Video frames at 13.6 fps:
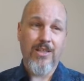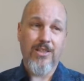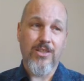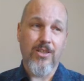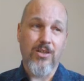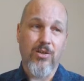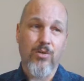
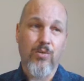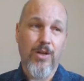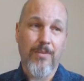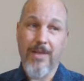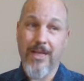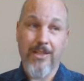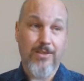So
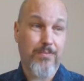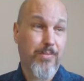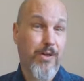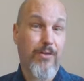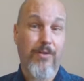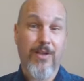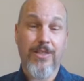what makes
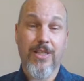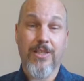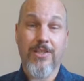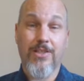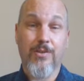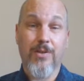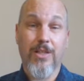perfect
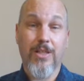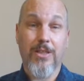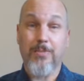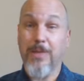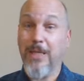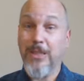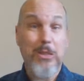sense to
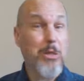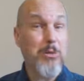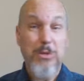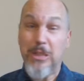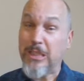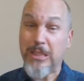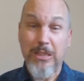us makes no
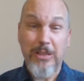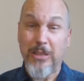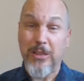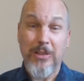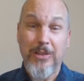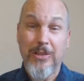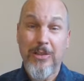sense at
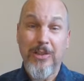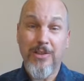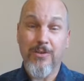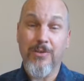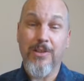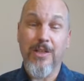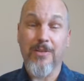all
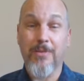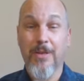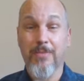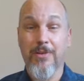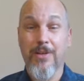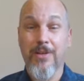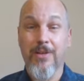to a lot of
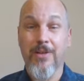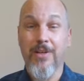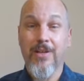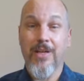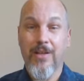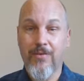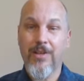people here,
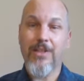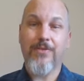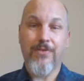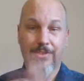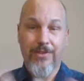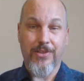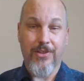and vice
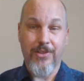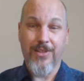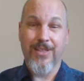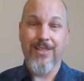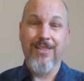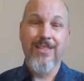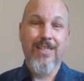versa.
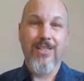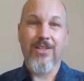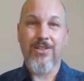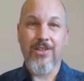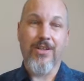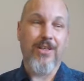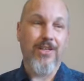
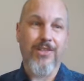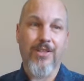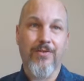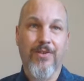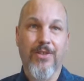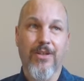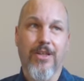There's a lot of
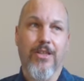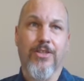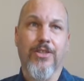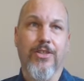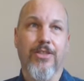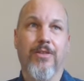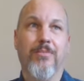stuff there like,
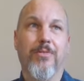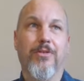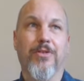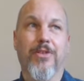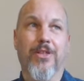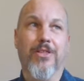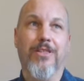it's
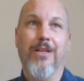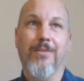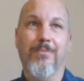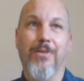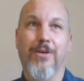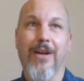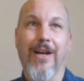simple, you
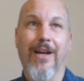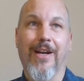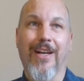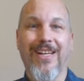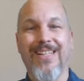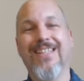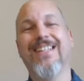dumb
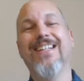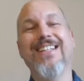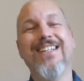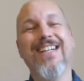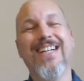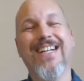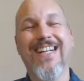barang.
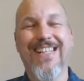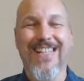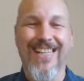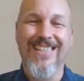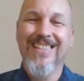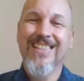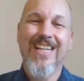
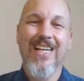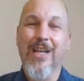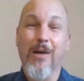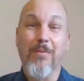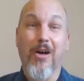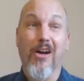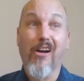And
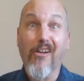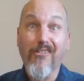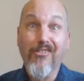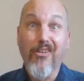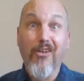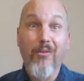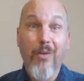I'm like,
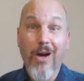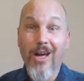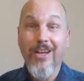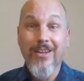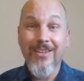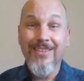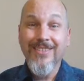
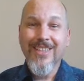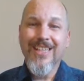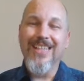what?